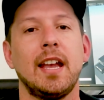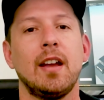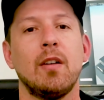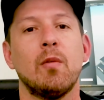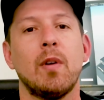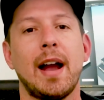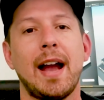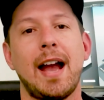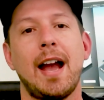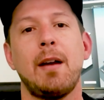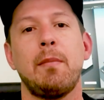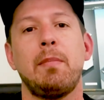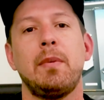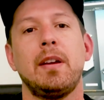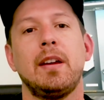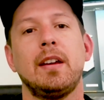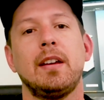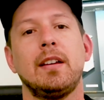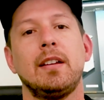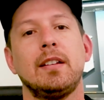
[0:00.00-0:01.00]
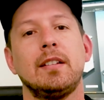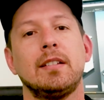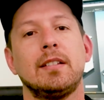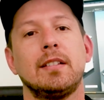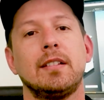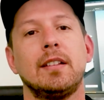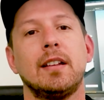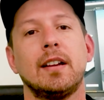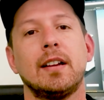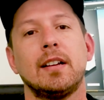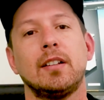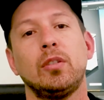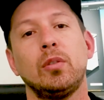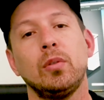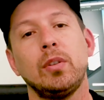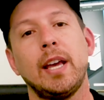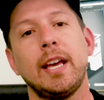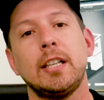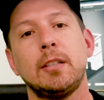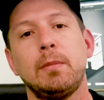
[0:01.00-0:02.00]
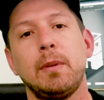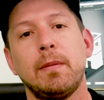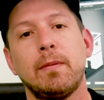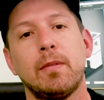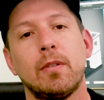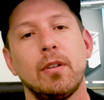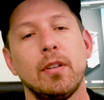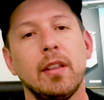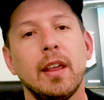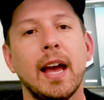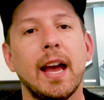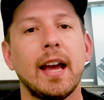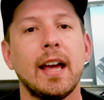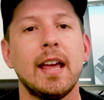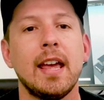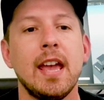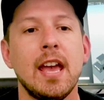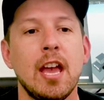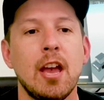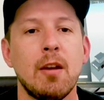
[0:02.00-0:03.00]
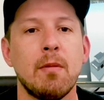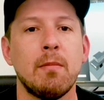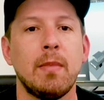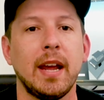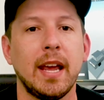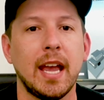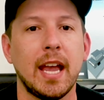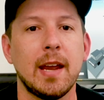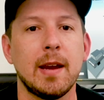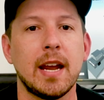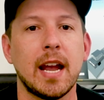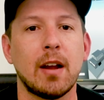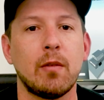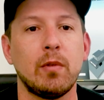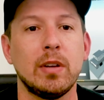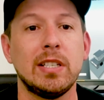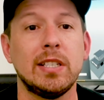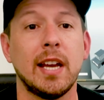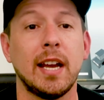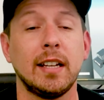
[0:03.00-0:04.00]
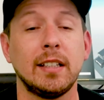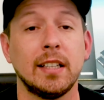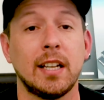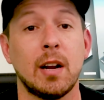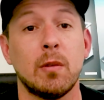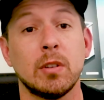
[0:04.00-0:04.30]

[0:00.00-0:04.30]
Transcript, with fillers: and what happened is the two days before that my game got rejected.